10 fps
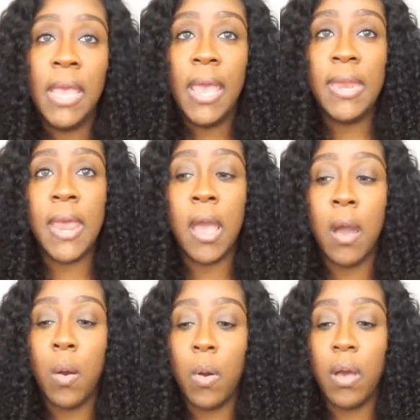
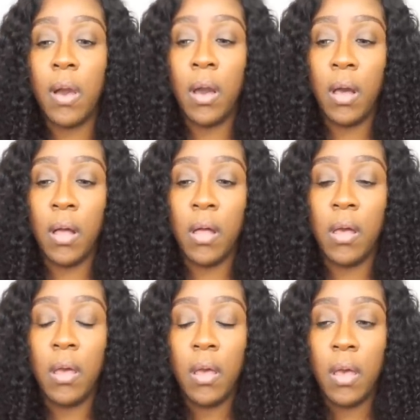Now,
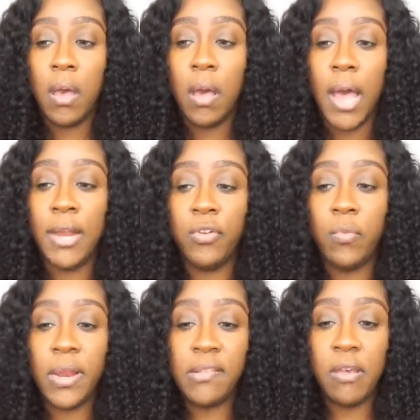I do
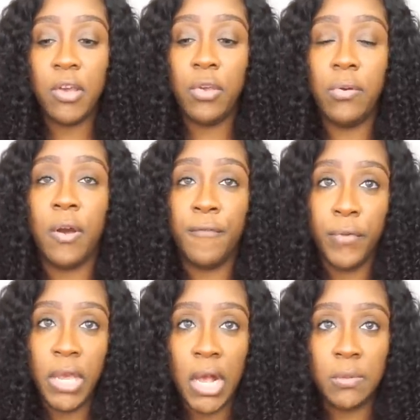want to tell you a
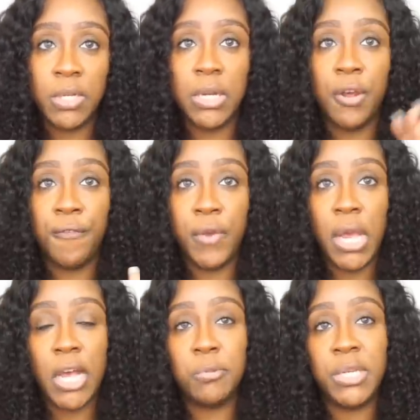free option. A free
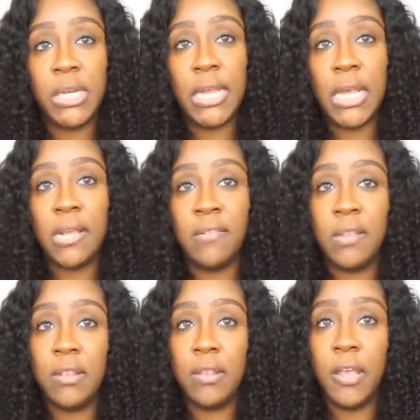option is,
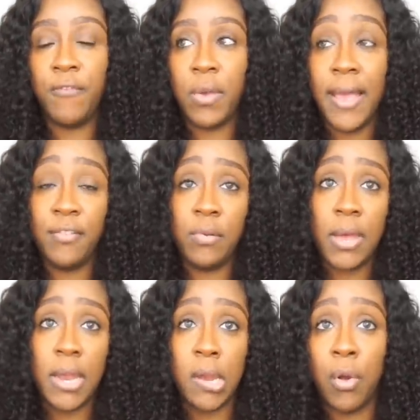if you guys do
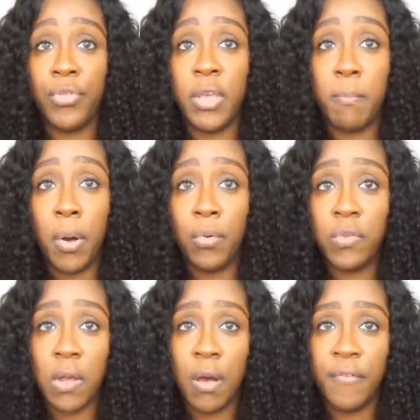not know, the
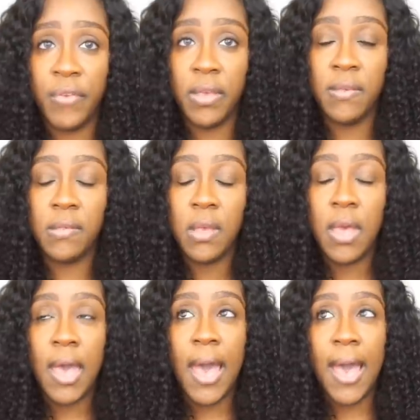post office
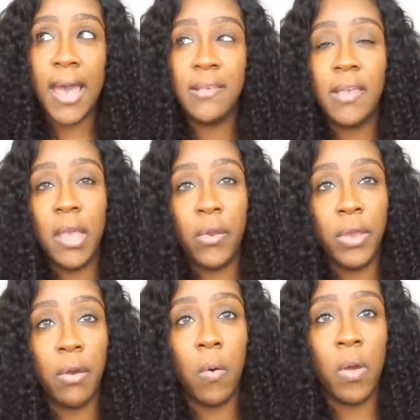has an
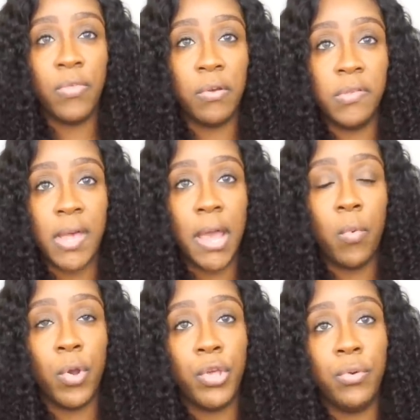area on their site
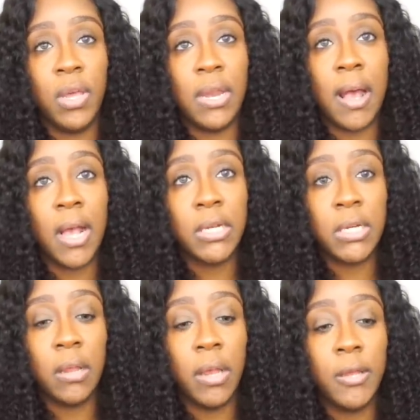where you can
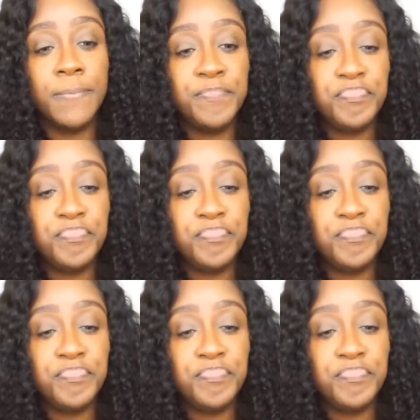actually